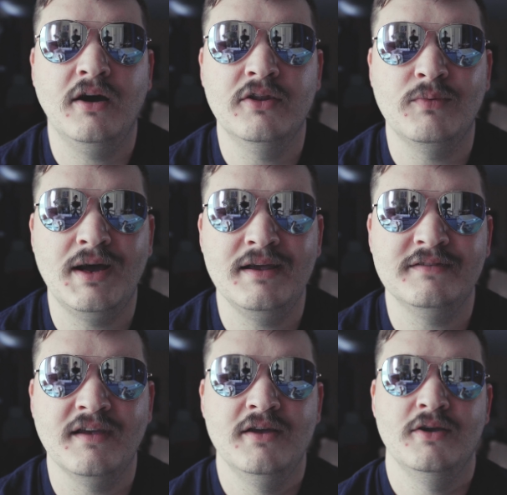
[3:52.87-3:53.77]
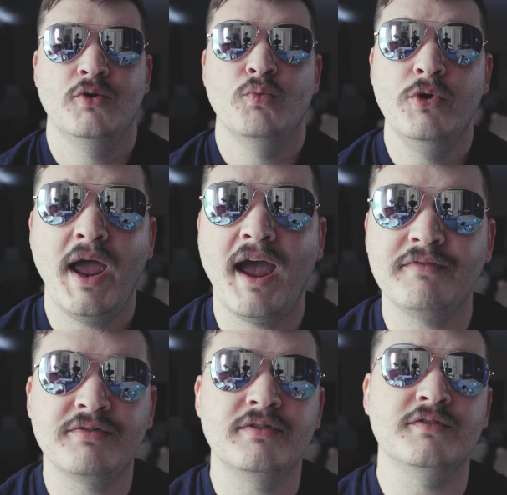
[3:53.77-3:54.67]
otherwise we would
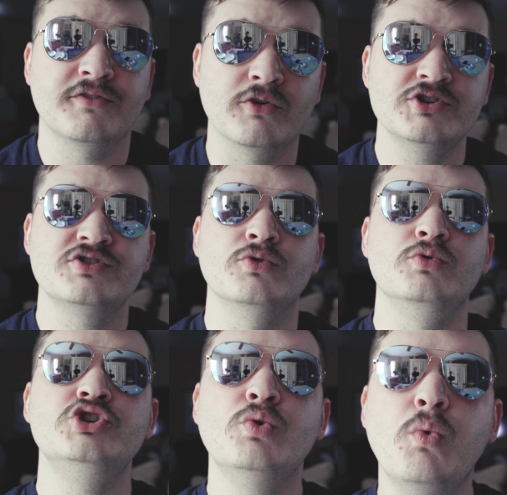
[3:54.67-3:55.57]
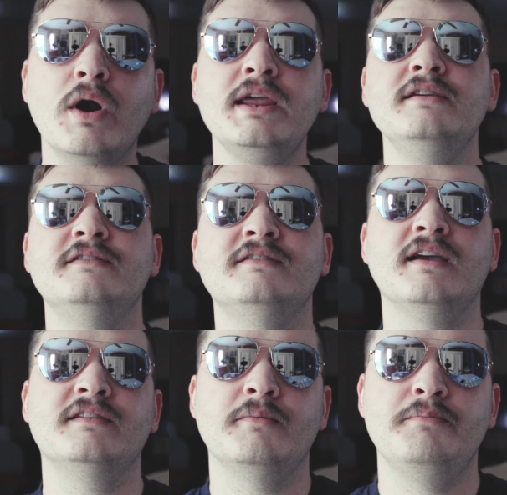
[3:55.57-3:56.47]
have to search through
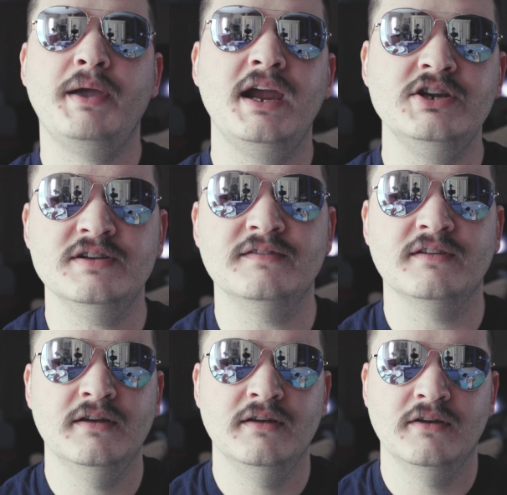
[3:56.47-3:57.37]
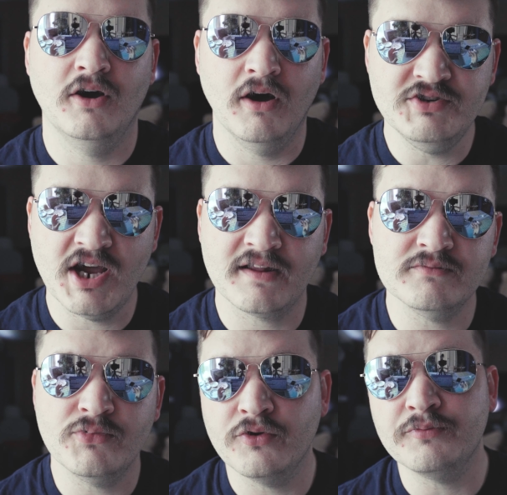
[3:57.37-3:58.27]
26 pages of
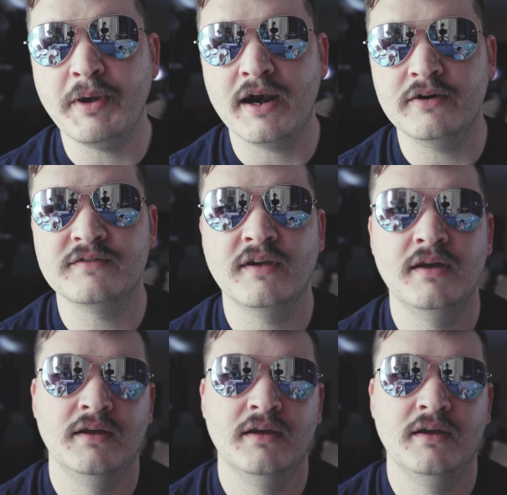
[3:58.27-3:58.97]
Johnson Bros patterns.